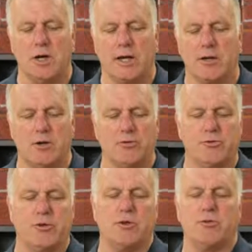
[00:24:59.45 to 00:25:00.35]
I can also
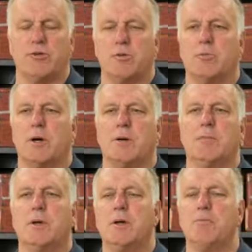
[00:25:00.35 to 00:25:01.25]
send you some
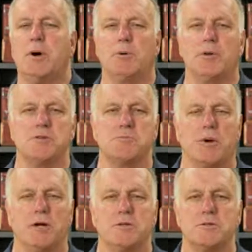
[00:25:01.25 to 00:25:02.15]
pumpkin
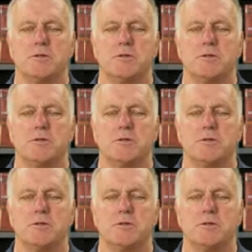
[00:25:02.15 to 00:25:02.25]
spice